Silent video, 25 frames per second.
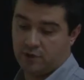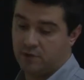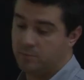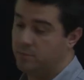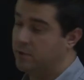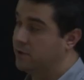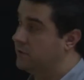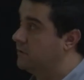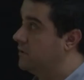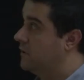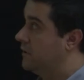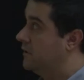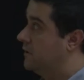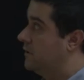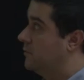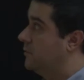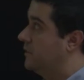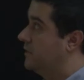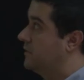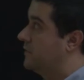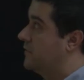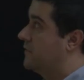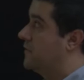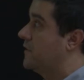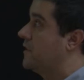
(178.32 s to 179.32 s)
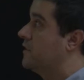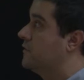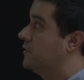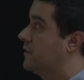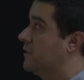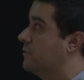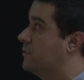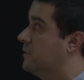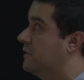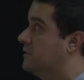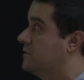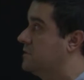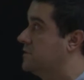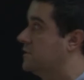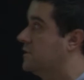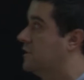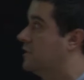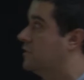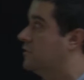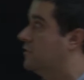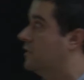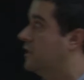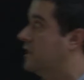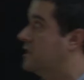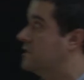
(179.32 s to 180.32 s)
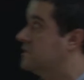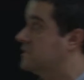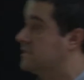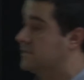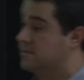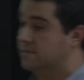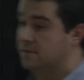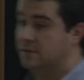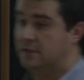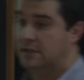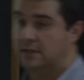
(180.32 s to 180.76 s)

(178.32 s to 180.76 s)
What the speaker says: about a little bit theory about CQRS.